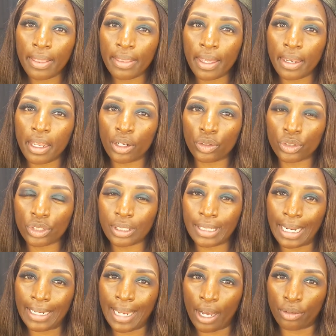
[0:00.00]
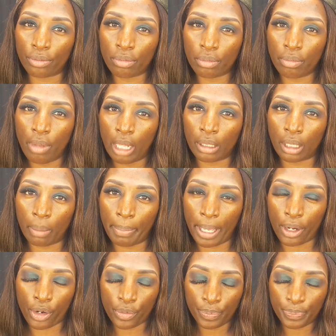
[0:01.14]
then it'll stay down a little
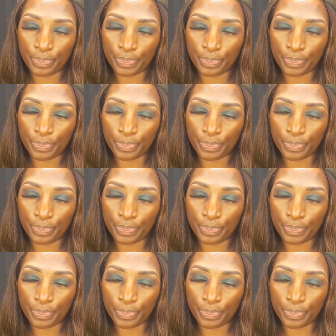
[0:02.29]
better.